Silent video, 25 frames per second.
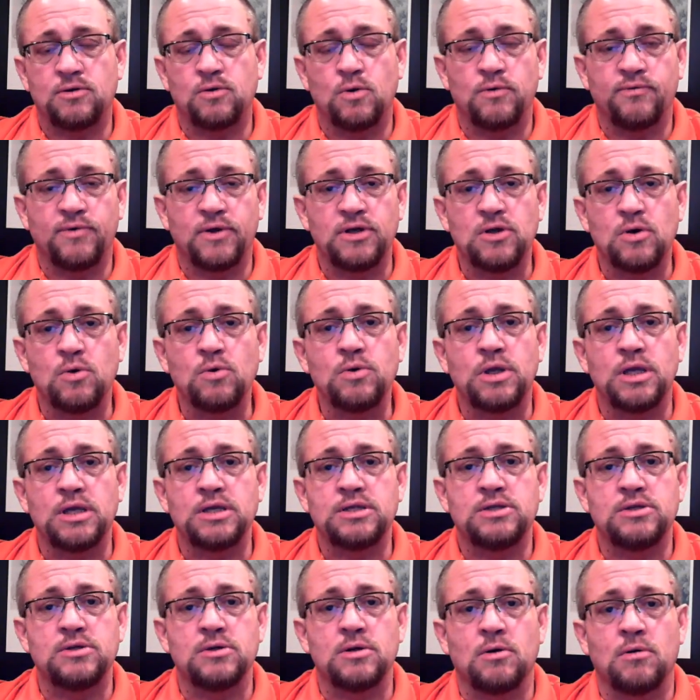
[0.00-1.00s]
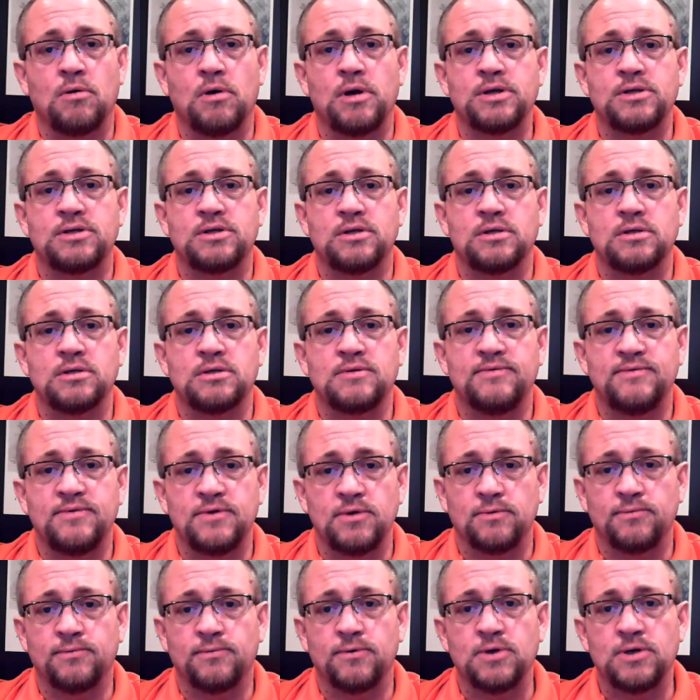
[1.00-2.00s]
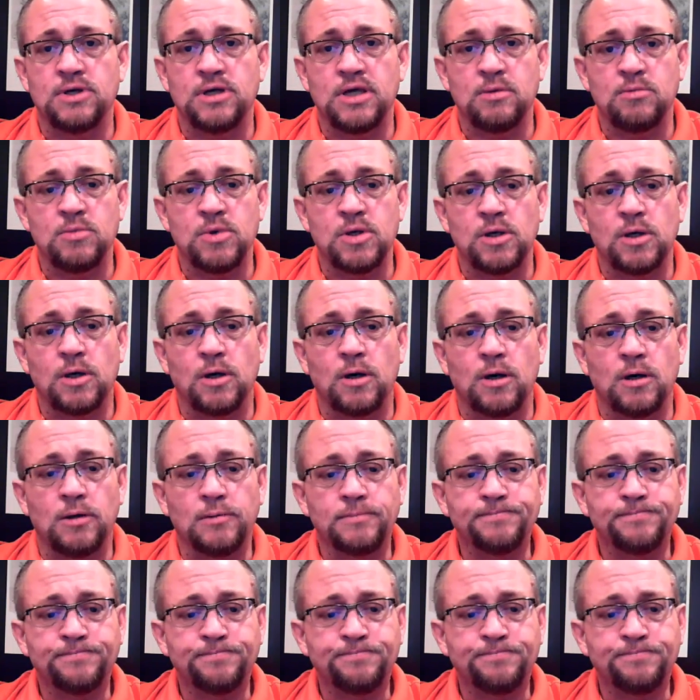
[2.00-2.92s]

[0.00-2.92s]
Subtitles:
or if I don't get to your questions, feel free to give me a call.